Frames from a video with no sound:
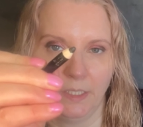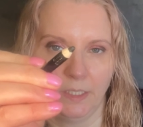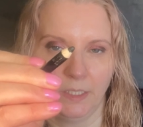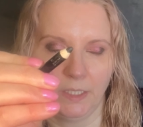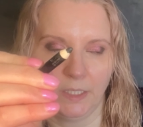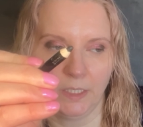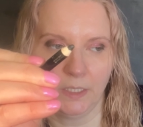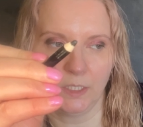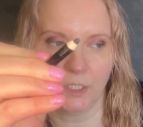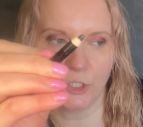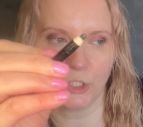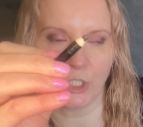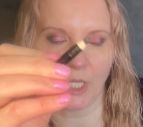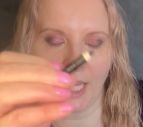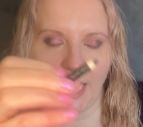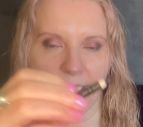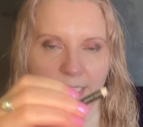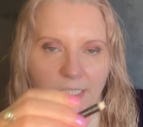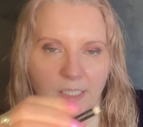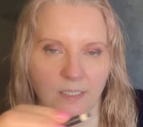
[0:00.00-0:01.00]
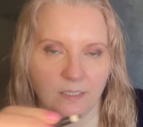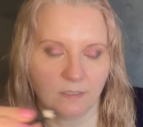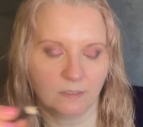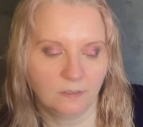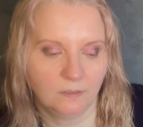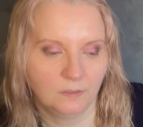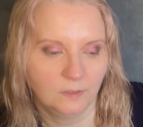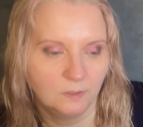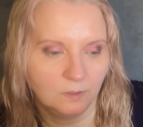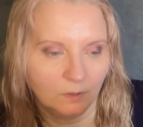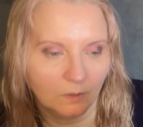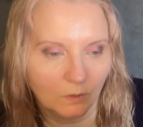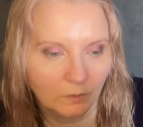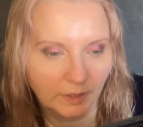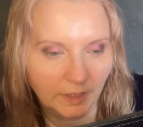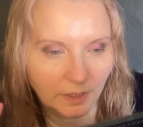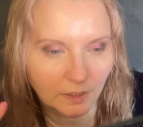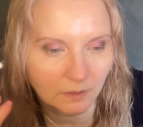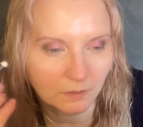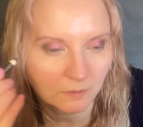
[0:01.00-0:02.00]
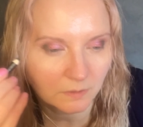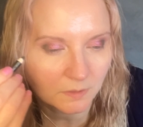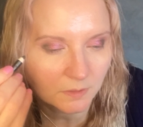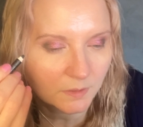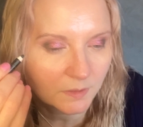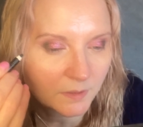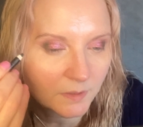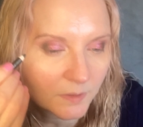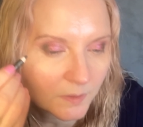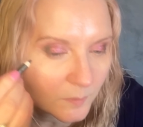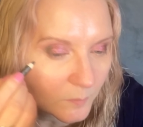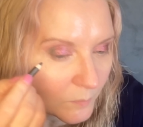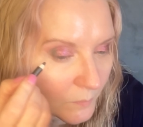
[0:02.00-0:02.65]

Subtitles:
in the shade Onyx.